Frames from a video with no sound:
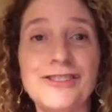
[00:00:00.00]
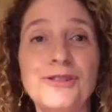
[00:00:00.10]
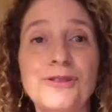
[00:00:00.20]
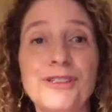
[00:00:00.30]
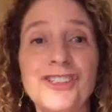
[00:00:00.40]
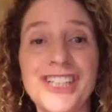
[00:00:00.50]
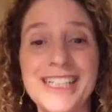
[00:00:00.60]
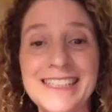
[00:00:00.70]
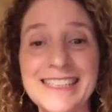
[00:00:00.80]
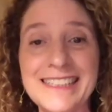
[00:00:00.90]
to the
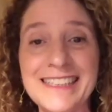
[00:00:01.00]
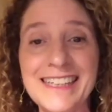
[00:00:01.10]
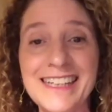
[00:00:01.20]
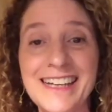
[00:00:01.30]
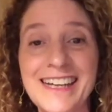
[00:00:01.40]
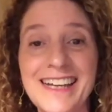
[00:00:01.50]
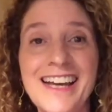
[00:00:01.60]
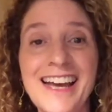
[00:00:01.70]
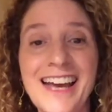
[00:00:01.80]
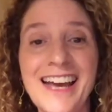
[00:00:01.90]
JCC,
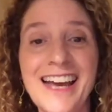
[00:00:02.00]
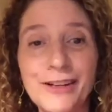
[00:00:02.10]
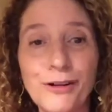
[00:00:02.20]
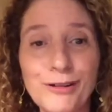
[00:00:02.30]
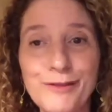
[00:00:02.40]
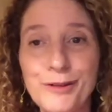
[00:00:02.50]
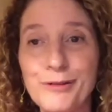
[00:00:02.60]
and all of you